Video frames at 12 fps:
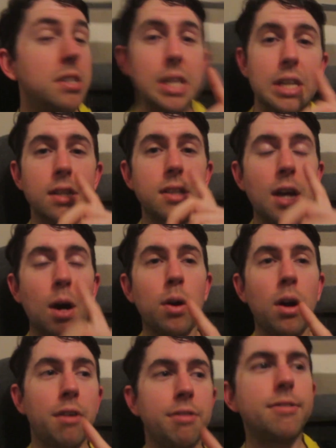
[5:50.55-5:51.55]
sickness held
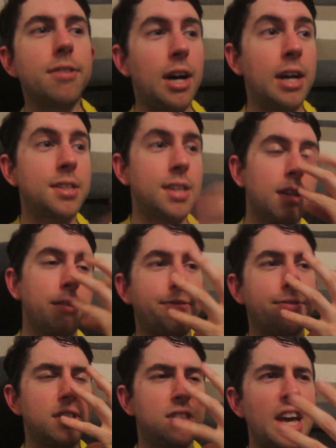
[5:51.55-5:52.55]
off, I started to
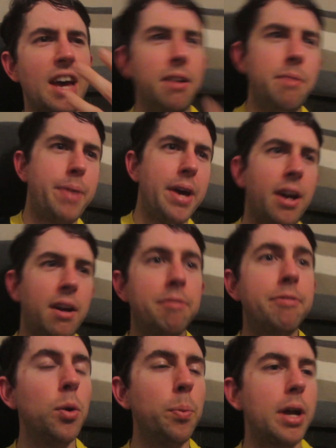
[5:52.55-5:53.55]
sound better and
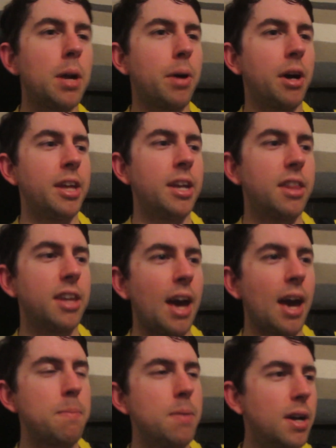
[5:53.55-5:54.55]
feel better by the end of the
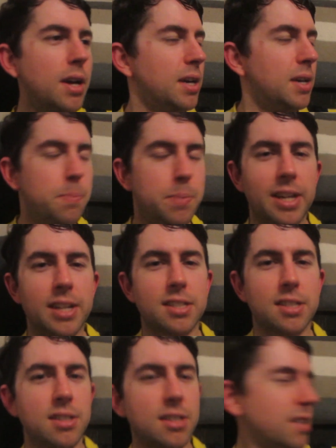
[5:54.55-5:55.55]
game, but then as
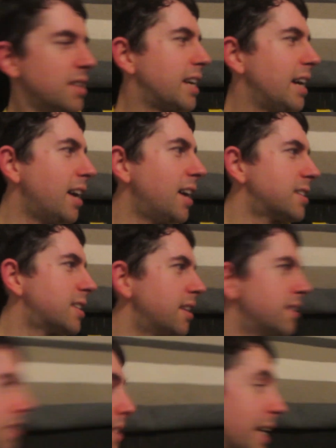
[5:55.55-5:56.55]
soon as I got in the car I
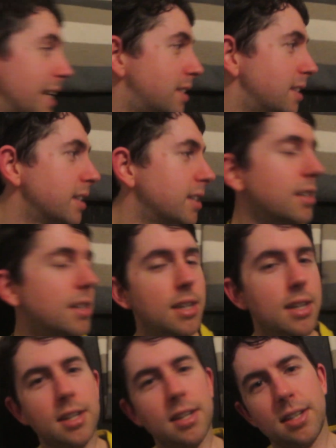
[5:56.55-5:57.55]
started sneezing,
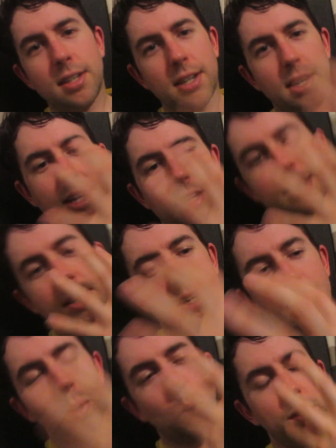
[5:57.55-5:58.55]
and
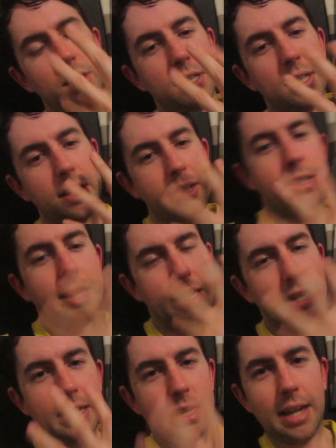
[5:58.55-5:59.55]
uh, all this started
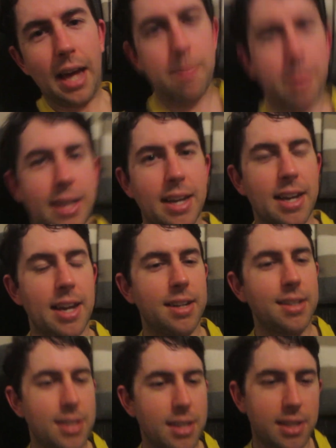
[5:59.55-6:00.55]
happening
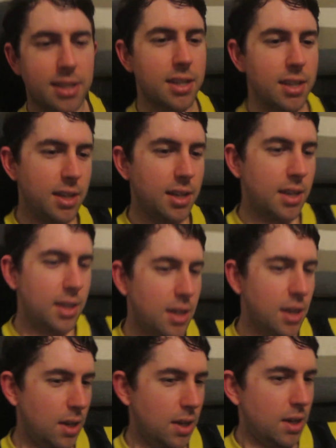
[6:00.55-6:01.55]
again, so
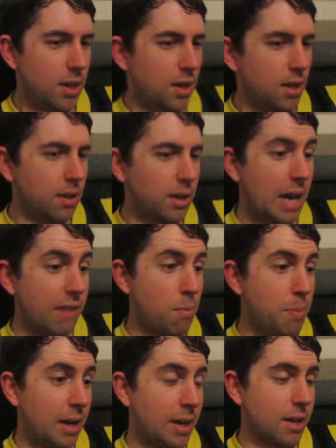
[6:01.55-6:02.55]
I'm going to have a
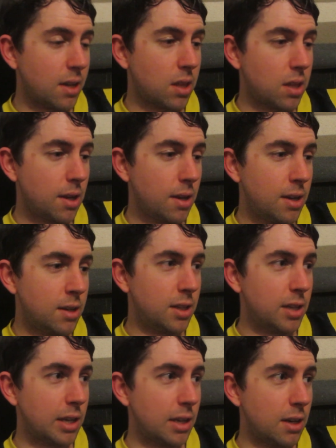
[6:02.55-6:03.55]
bath and
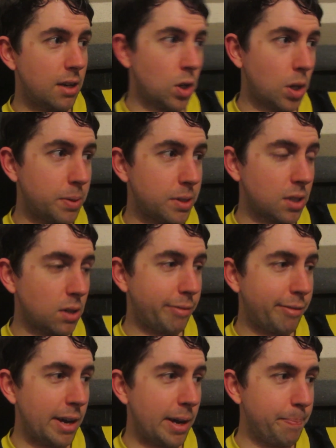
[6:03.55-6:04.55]
then knock
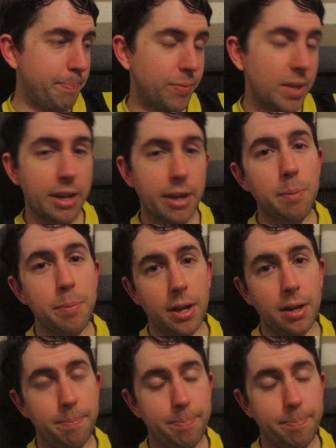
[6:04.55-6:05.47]
myself out and go to bed.